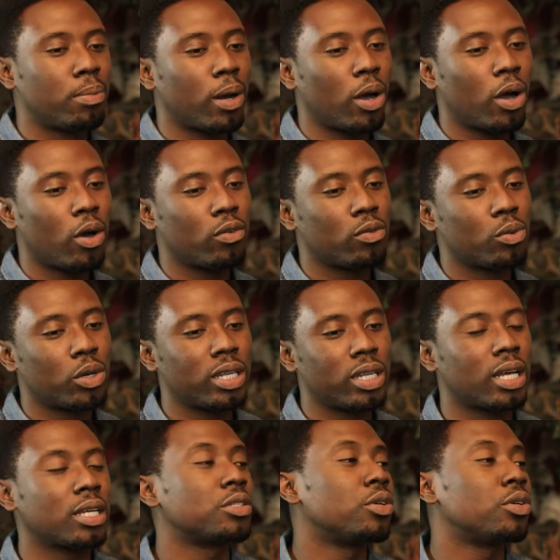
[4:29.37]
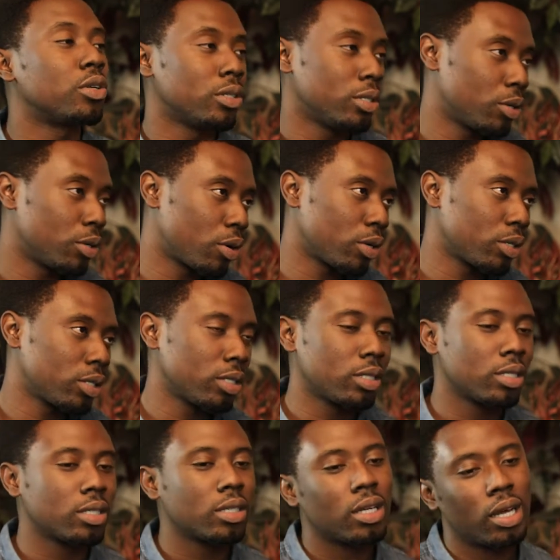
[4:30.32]
the power of what He has done on the
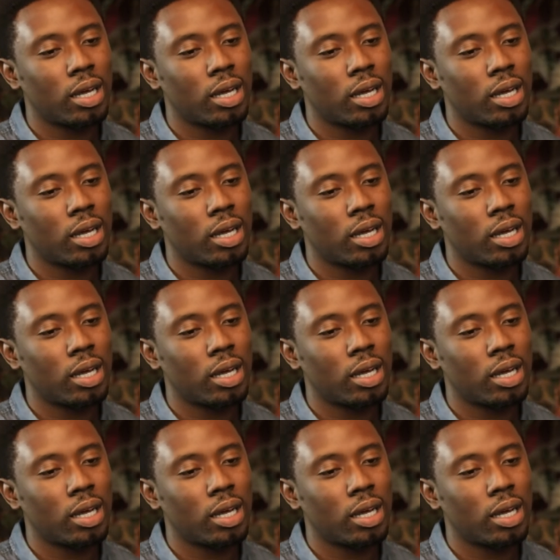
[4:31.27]
cross,